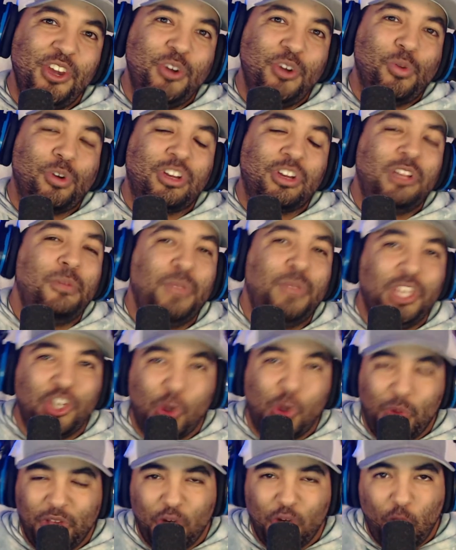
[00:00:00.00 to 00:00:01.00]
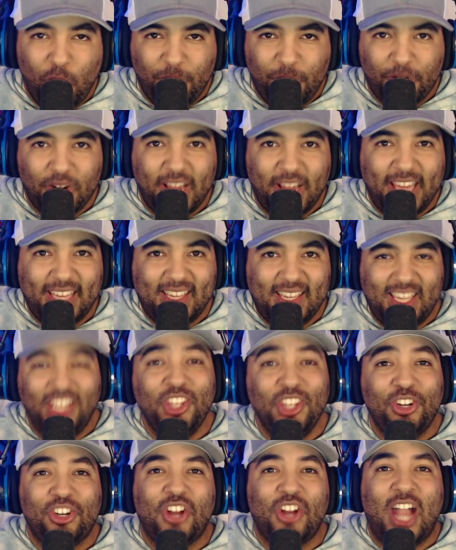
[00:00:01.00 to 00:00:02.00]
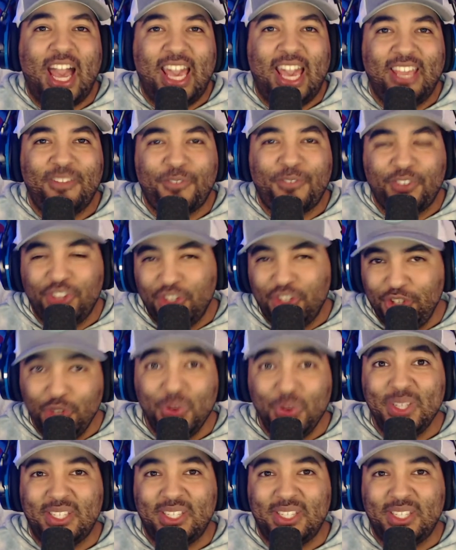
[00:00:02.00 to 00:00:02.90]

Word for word: we're going to be going over a killer guide for the newest